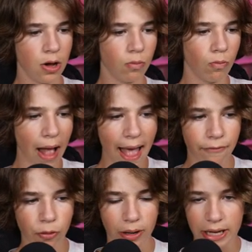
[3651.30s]

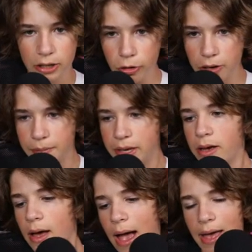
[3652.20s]
Everyone, including me.
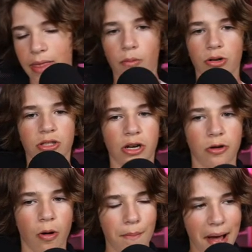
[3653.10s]
And then we're just going to
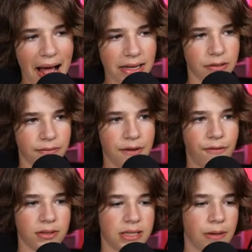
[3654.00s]
do a massive
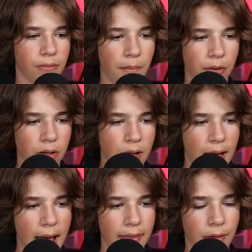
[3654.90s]
default team rumble.
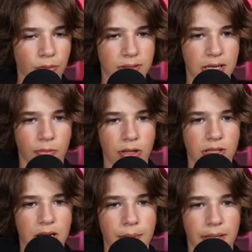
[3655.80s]
And then we'll see which
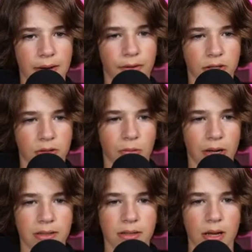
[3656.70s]
team of defaults
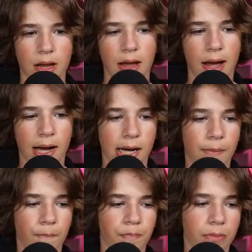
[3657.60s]
wins.
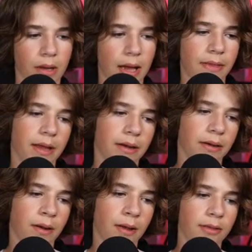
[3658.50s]
Um, and then
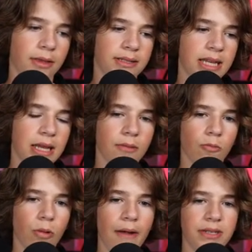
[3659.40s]
the team,
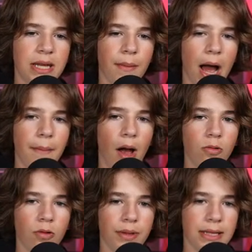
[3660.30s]
whatever team I'm on
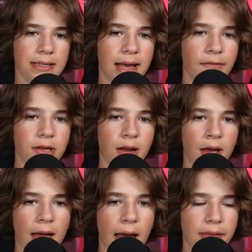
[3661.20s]
the 7.
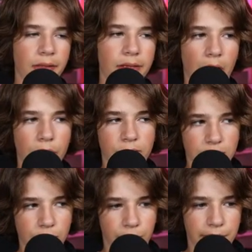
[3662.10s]
And then the other team
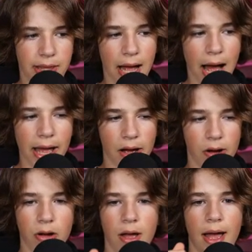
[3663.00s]
will be the
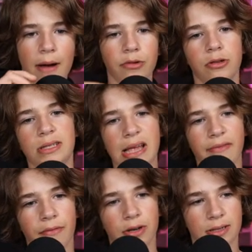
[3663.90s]
IO. And we'll do
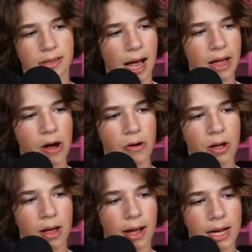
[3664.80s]
7 versus IO,
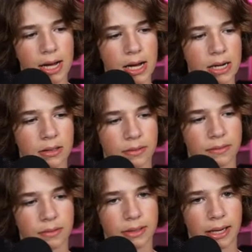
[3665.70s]
uh,
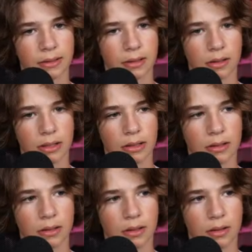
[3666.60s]
technically
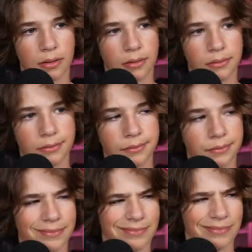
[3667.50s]

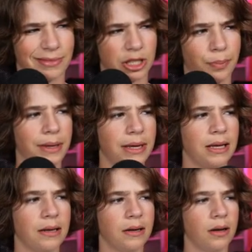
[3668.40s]

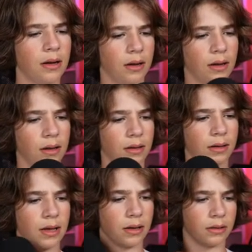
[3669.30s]
speaking.
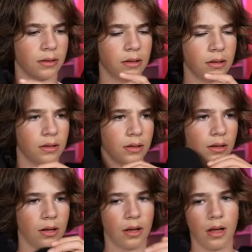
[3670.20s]
Yeah.
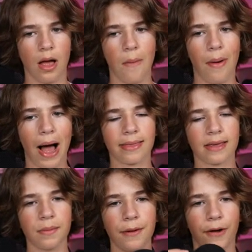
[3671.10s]
But I think
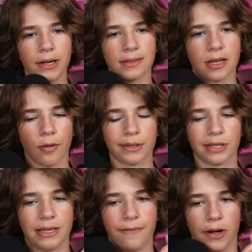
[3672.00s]
it'd be fun to see a whole bunch of
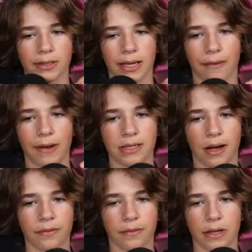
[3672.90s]
defaults like face
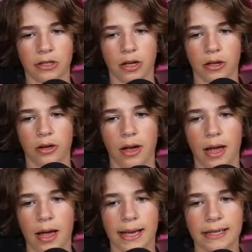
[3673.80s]
off each other.
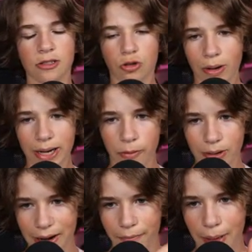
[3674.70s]
Guys, there's 29. We
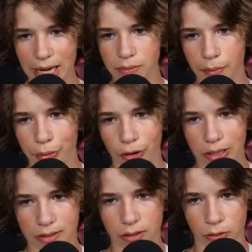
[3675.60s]
can have maximum
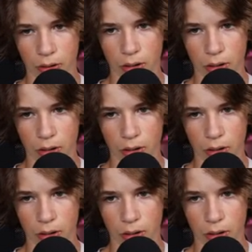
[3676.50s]
32.